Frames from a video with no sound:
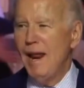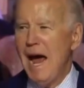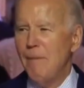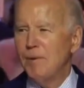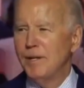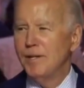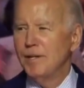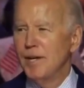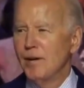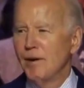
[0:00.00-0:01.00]
Happened
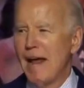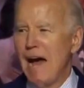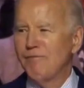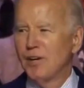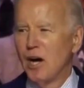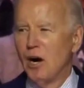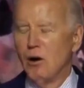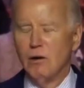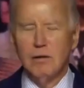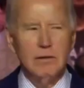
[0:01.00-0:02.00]
a year and a half ago.
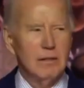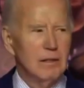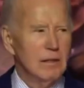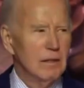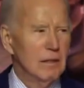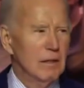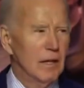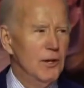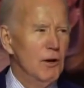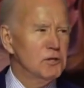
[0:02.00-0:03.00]

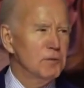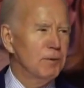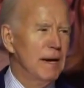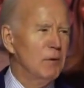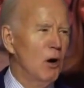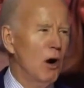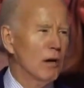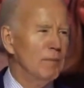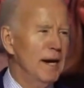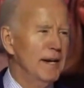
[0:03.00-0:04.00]
A new Supreme
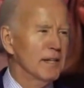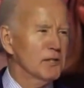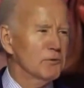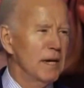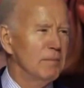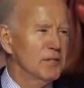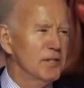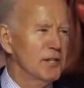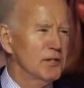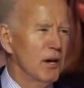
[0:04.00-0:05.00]
Court made an extreme
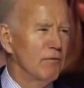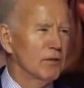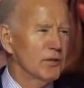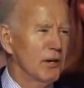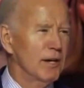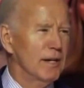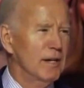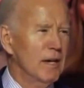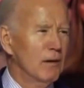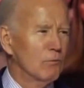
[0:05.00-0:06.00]
decision overturning
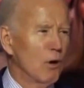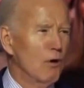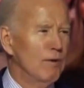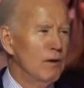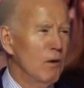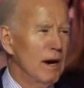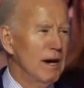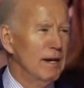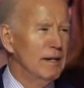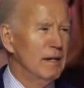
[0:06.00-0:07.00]
Roe v.
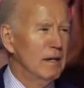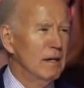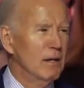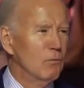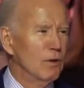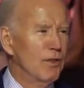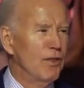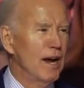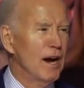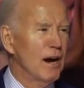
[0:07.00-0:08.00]
Wade with
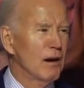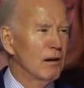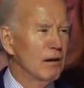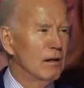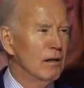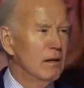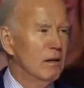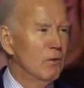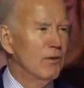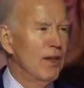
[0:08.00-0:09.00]
their
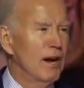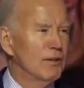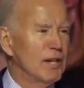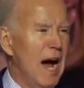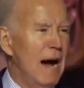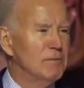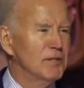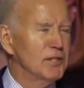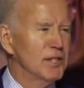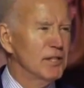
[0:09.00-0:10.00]
Dobbs
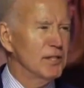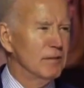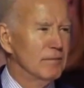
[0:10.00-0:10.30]
decision.